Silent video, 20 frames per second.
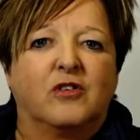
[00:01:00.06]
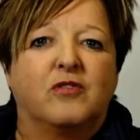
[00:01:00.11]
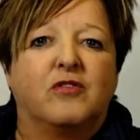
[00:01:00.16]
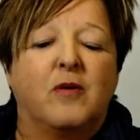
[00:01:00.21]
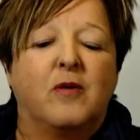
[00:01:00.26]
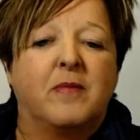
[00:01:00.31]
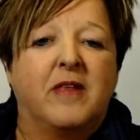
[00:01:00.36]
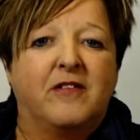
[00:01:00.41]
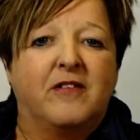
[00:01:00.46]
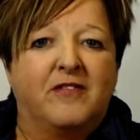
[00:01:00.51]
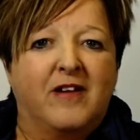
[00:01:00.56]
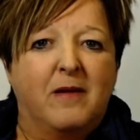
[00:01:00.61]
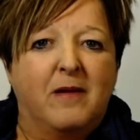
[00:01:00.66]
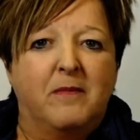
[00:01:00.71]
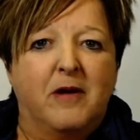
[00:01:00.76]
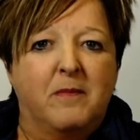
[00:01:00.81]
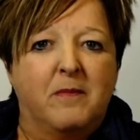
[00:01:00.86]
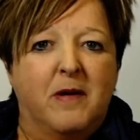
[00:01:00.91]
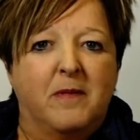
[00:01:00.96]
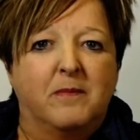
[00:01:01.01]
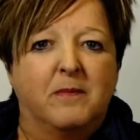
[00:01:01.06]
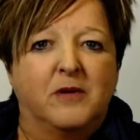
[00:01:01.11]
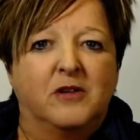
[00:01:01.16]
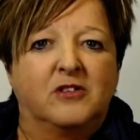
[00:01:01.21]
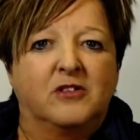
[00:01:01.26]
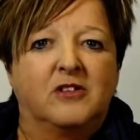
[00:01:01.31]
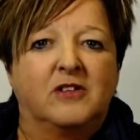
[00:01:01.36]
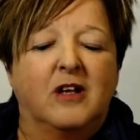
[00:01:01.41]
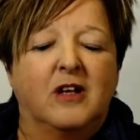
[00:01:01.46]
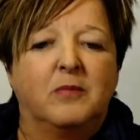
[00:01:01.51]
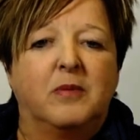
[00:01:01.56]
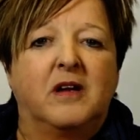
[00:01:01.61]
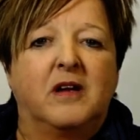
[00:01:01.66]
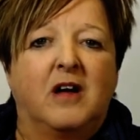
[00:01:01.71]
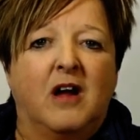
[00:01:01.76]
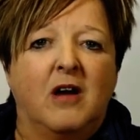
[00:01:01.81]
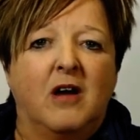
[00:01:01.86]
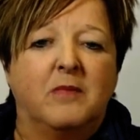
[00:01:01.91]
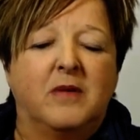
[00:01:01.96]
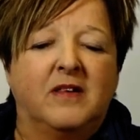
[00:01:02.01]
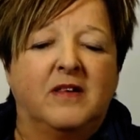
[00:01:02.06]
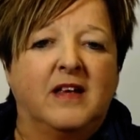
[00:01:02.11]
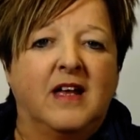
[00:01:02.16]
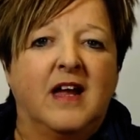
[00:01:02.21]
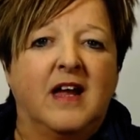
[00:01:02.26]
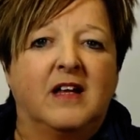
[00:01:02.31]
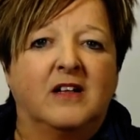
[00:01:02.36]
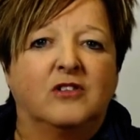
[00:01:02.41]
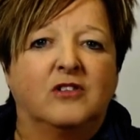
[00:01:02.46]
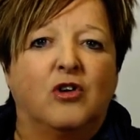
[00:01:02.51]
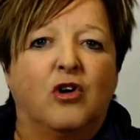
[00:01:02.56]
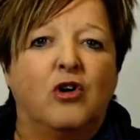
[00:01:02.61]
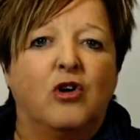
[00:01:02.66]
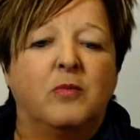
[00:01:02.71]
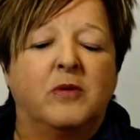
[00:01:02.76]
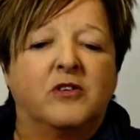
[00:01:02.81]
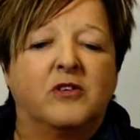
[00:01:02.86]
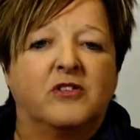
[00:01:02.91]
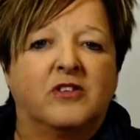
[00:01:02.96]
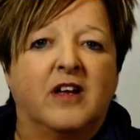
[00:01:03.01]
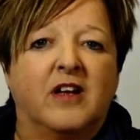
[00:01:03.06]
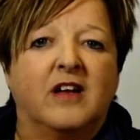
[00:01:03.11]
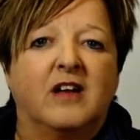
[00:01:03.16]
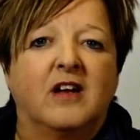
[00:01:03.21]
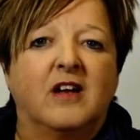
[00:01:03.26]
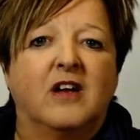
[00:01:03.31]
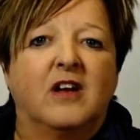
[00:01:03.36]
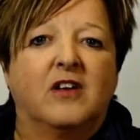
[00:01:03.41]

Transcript: from their family members, and they become, in the end, almost the